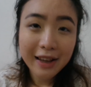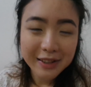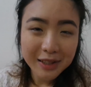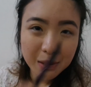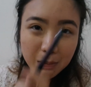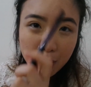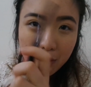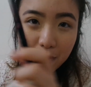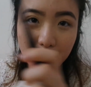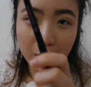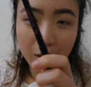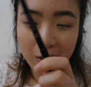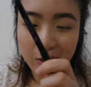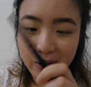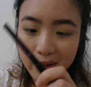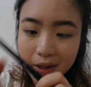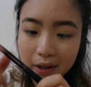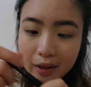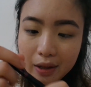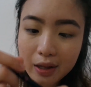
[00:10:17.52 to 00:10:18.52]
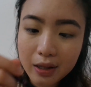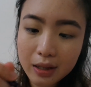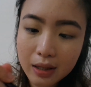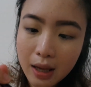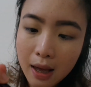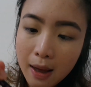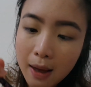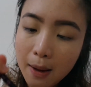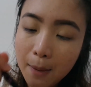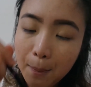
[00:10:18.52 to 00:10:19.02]
I just prefer using this
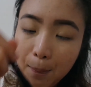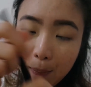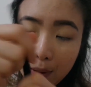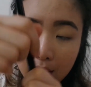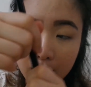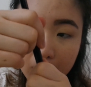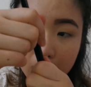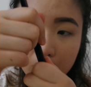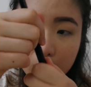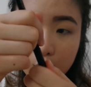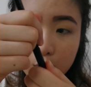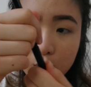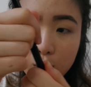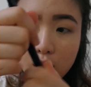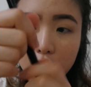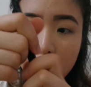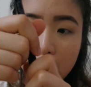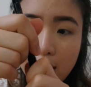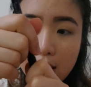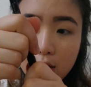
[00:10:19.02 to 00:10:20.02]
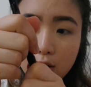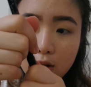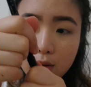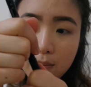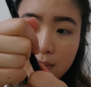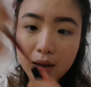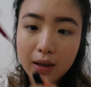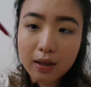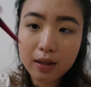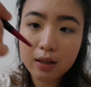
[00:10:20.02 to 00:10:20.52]
pencil gel liner
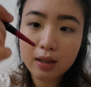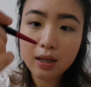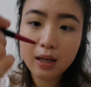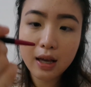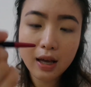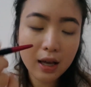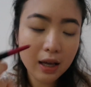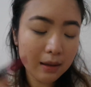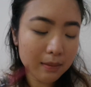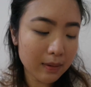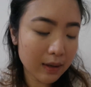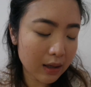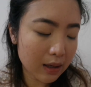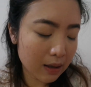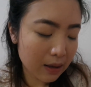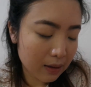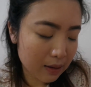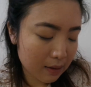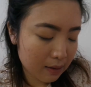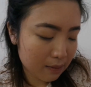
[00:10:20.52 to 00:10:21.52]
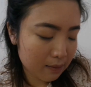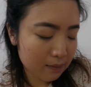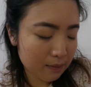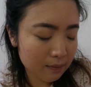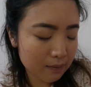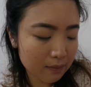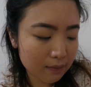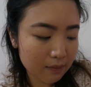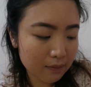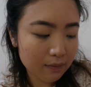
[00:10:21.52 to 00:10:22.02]
by Z A because
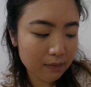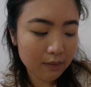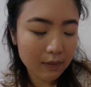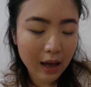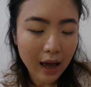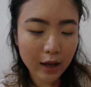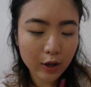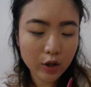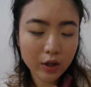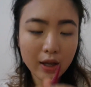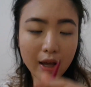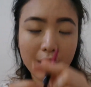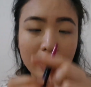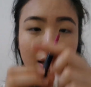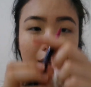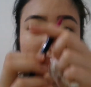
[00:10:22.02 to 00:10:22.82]
I just like